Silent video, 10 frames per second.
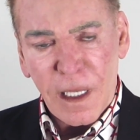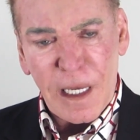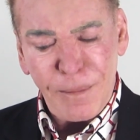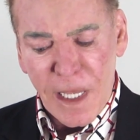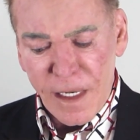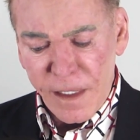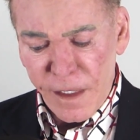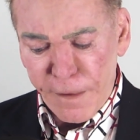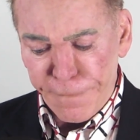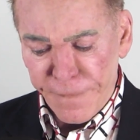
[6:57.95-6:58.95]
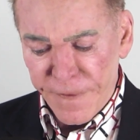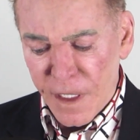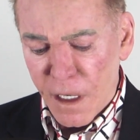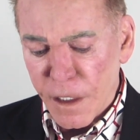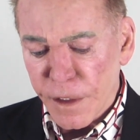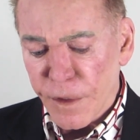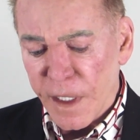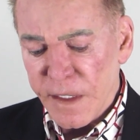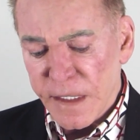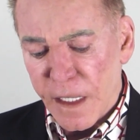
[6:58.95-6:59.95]
I'm not enough, the heart
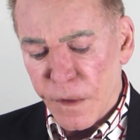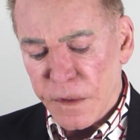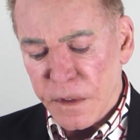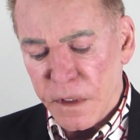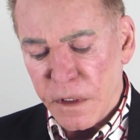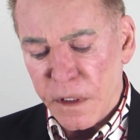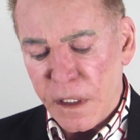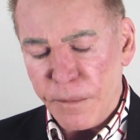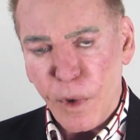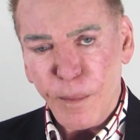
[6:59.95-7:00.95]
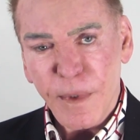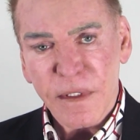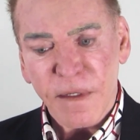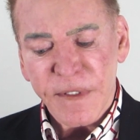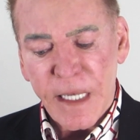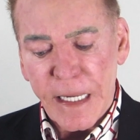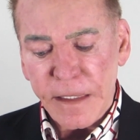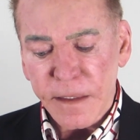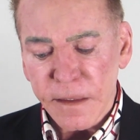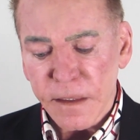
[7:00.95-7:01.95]
cries out in moments
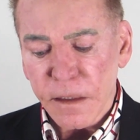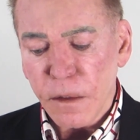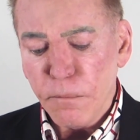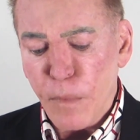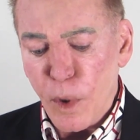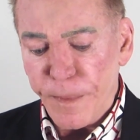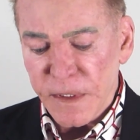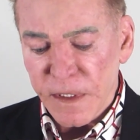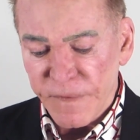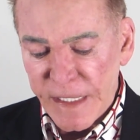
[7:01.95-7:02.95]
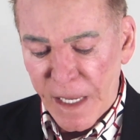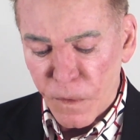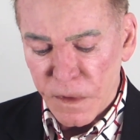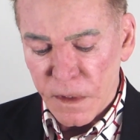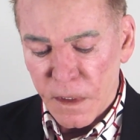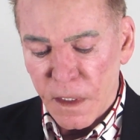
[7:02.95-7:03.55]
silence, moments of doubt.